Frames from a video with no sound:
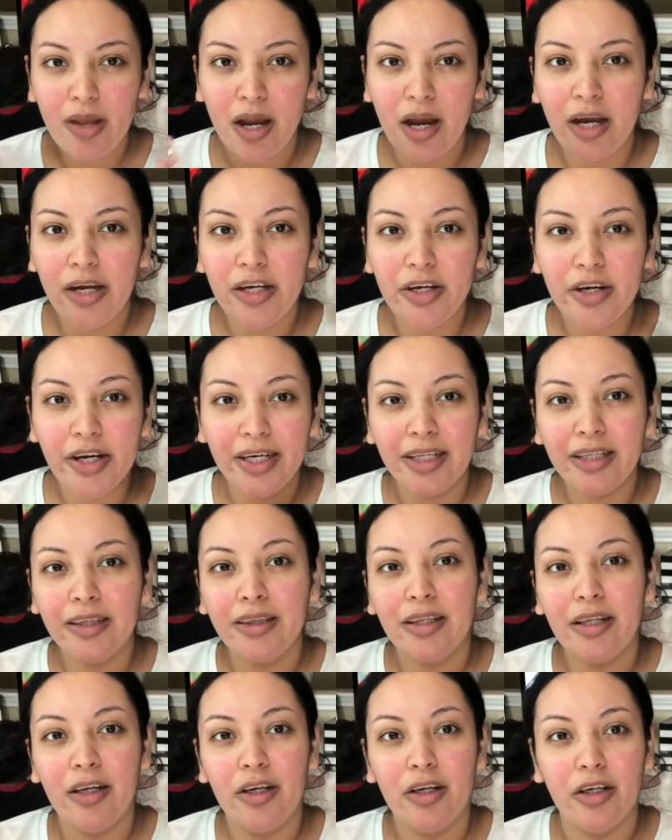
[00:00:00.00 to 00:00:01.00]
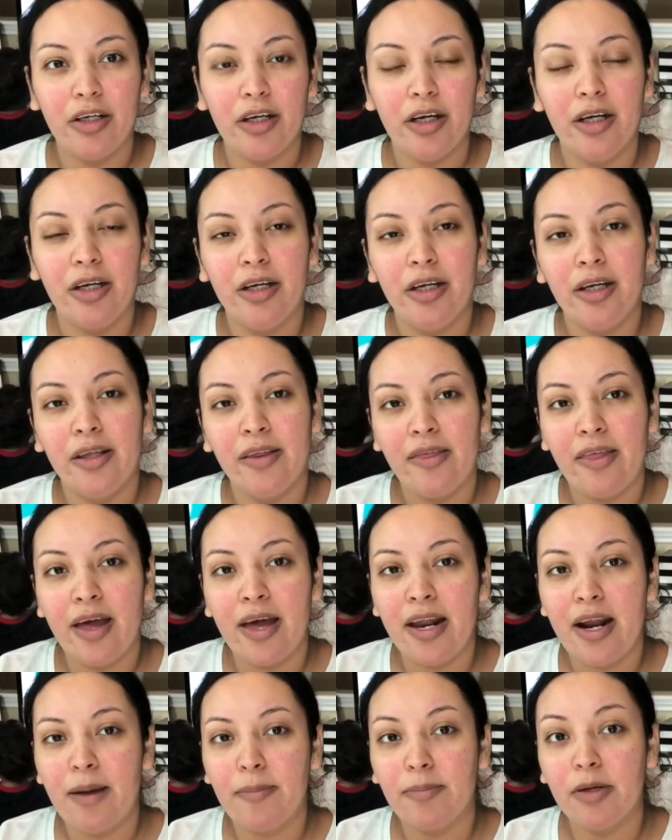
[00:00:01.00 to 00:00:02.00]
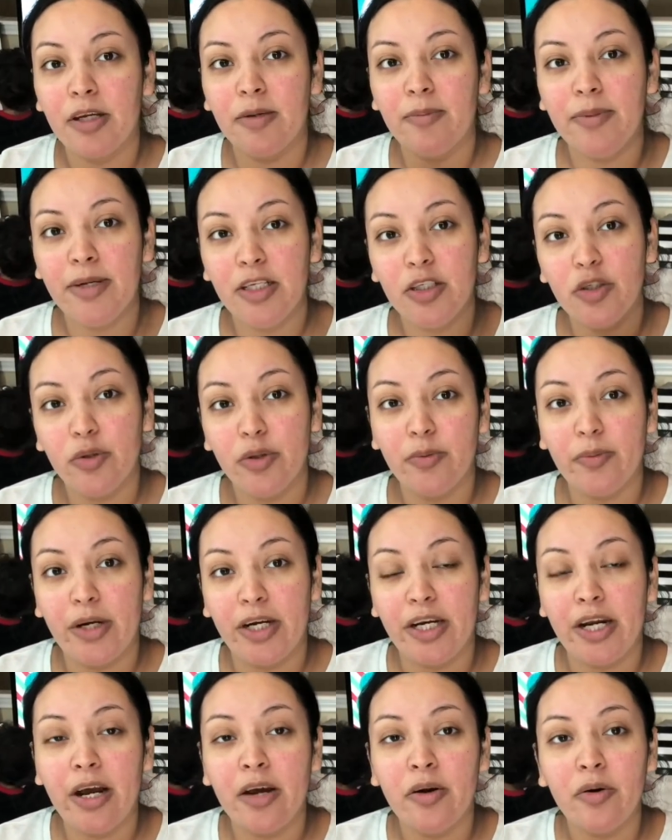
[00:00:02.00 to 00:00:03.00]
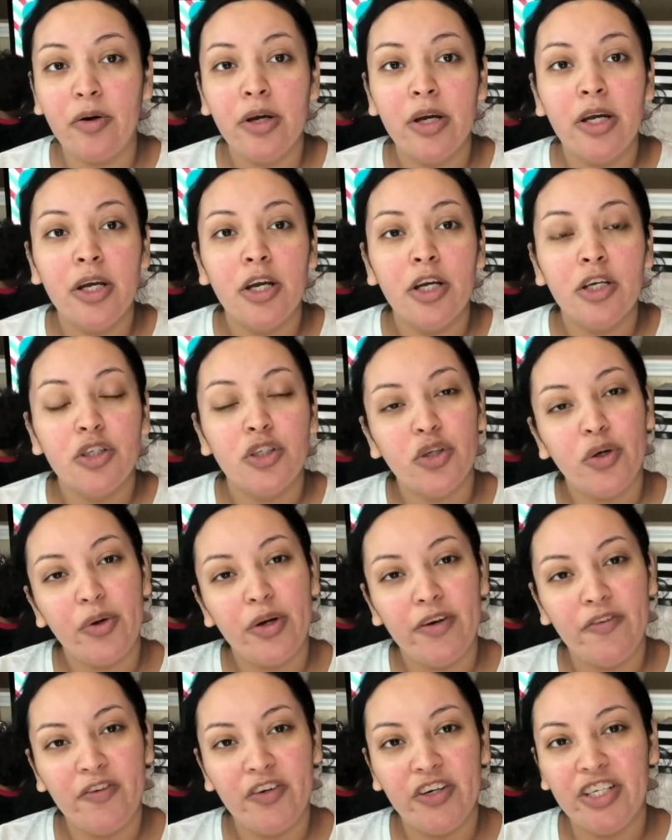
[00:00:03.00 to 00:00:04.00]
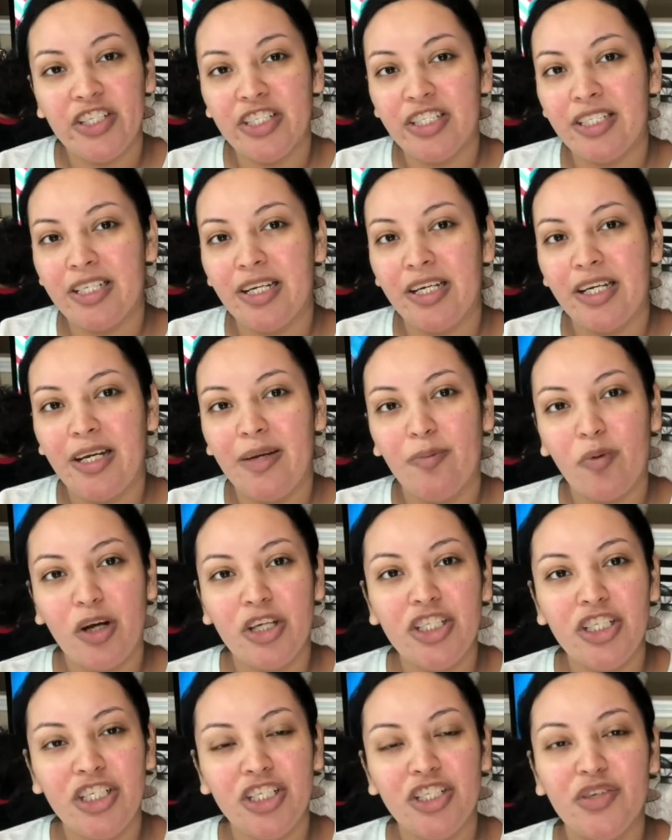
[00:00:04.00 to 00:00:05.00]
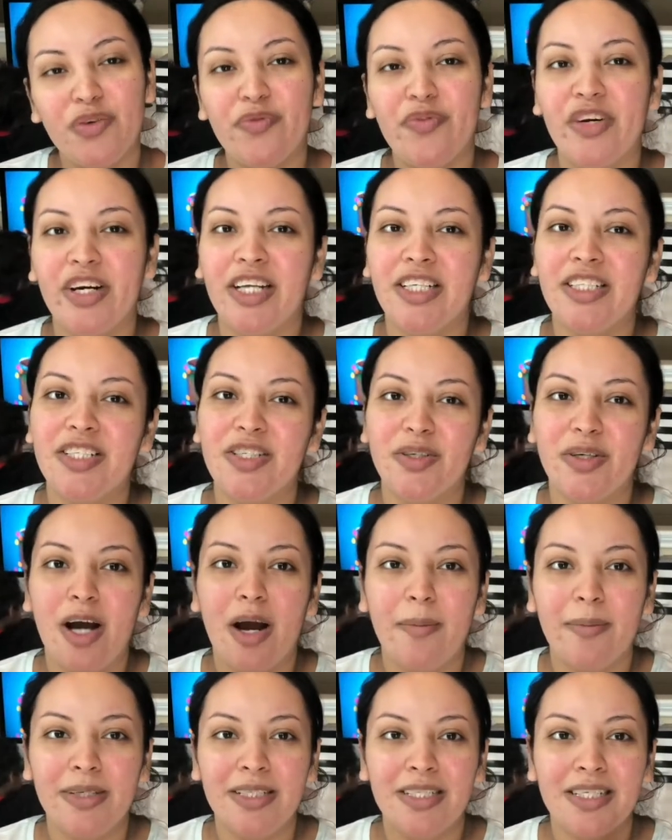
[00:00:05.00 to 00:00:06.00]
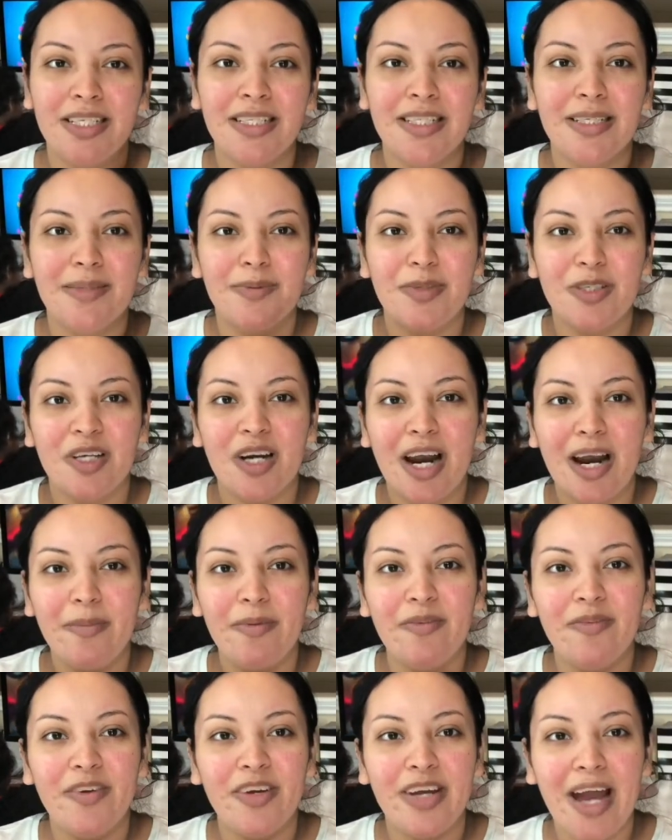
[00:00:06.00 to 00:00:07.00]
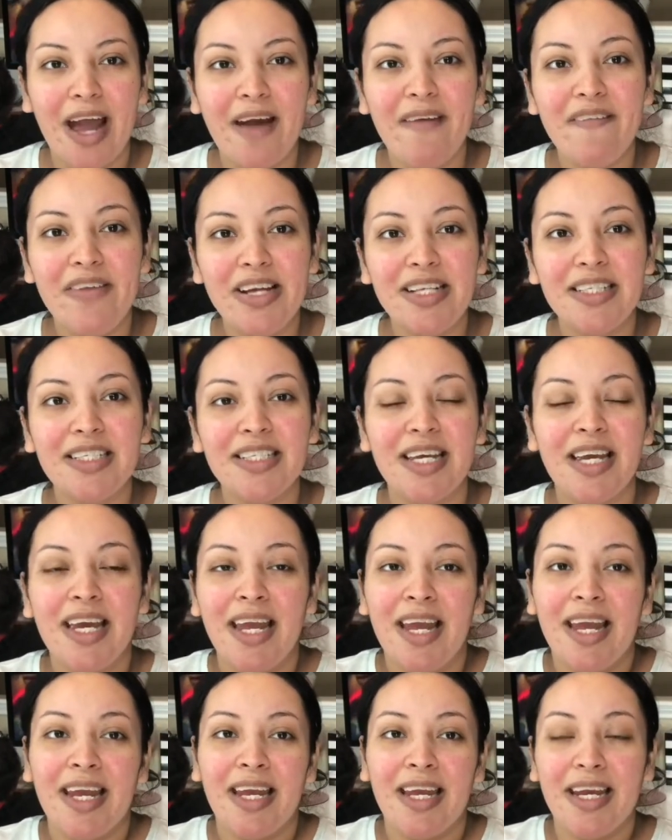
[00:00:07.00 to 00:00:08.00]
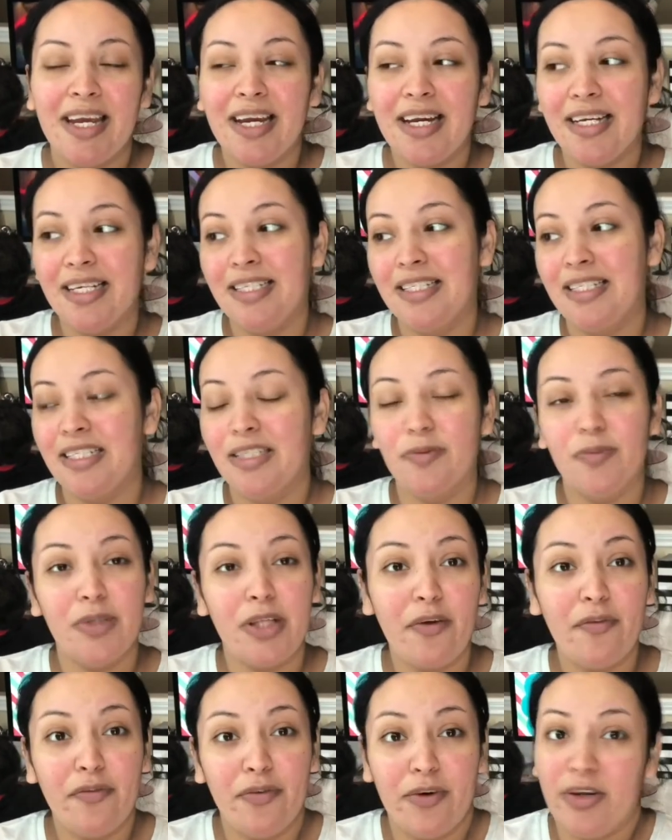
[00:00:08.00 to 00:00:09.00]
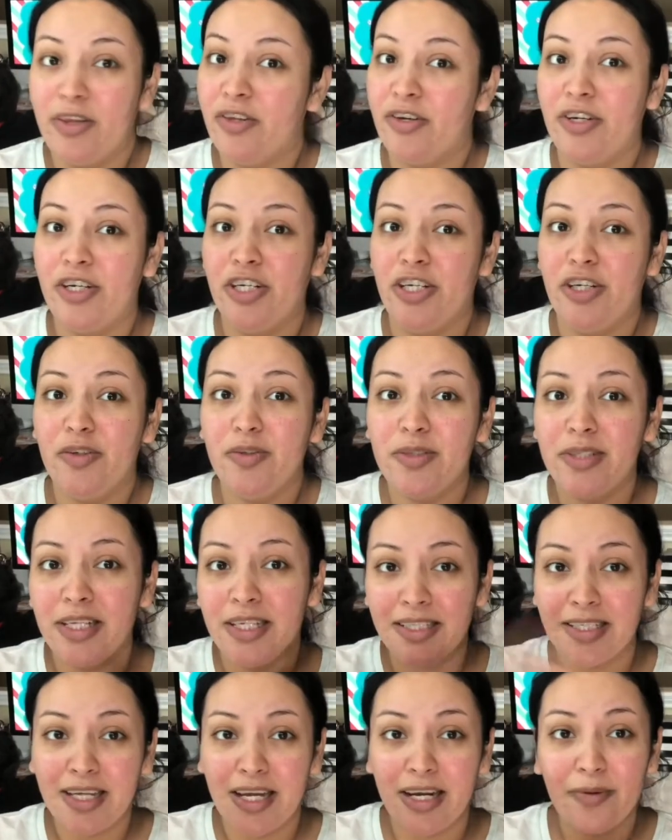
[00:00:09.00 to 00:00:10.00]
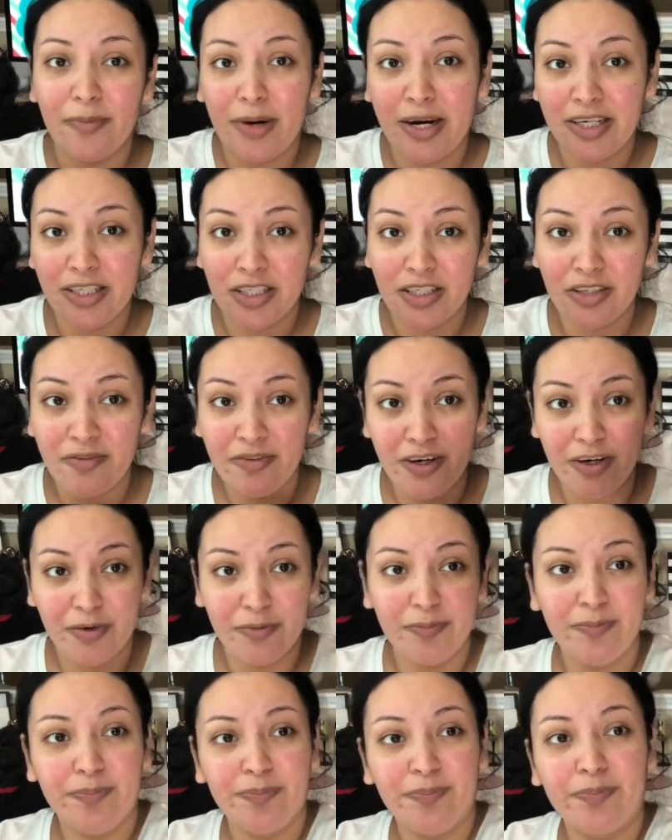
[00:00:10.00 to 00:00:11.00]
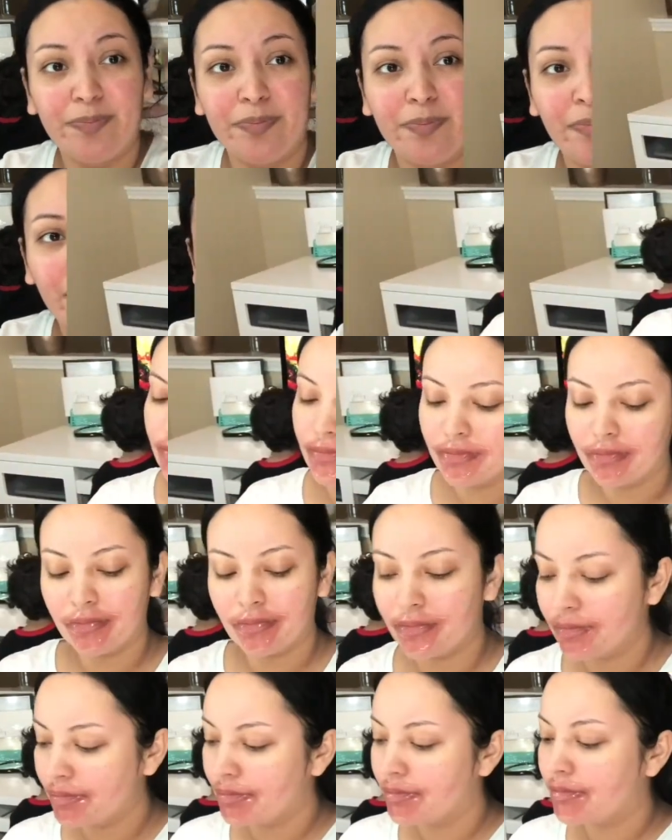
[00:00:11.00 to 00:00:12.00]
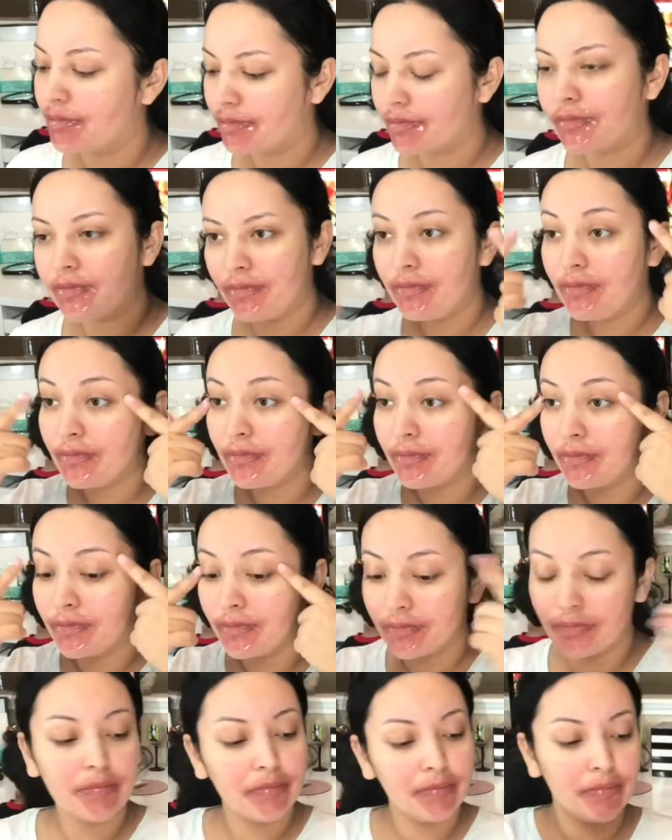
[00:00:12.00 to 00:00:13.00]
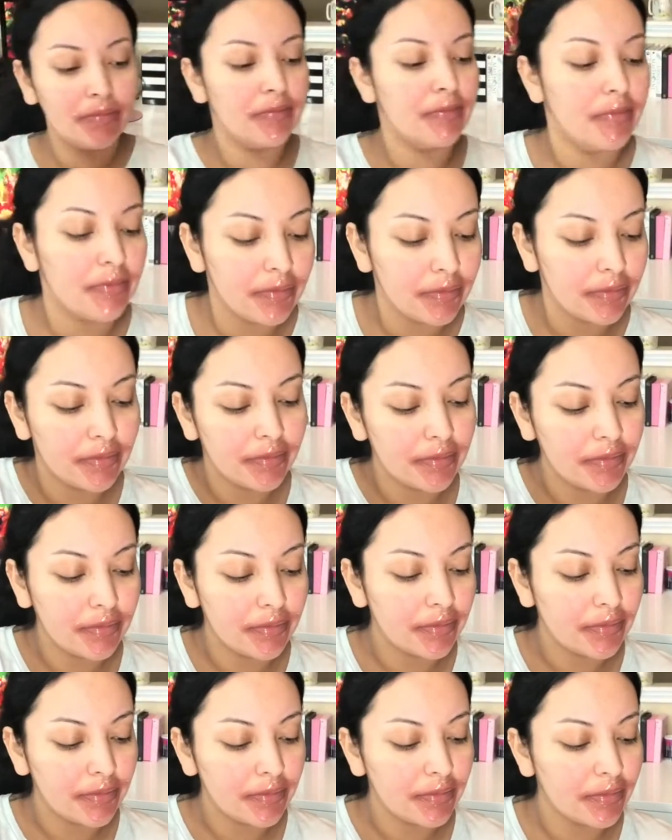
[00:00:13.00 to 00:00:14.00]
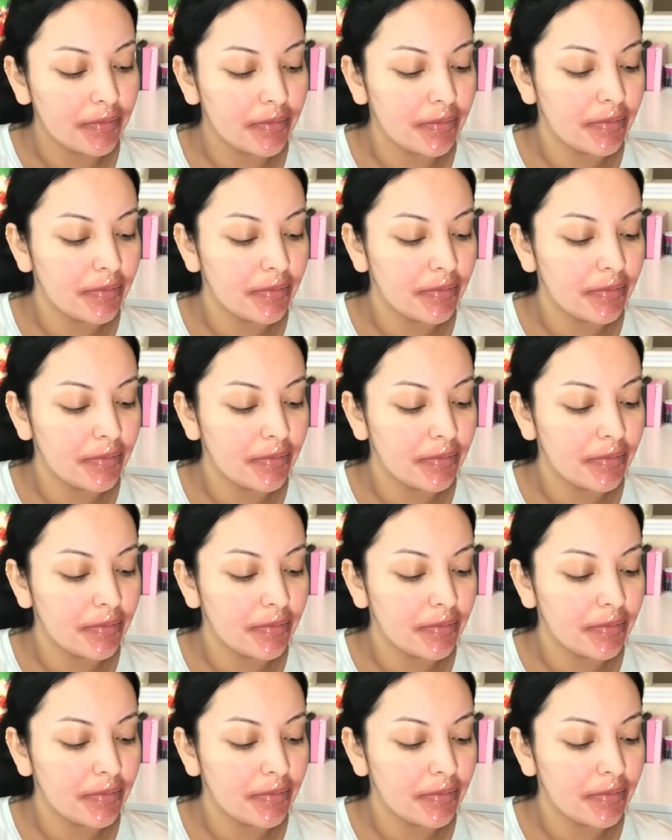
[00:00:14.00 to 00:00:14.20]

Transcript: I created the look that I'm gonna be doing right now. So if you're interested, keep watching. Don't forget to comment and subscribe if you haven't. And without further ado, let's get right into the video. To apply this mask, it's by KNC Beauty.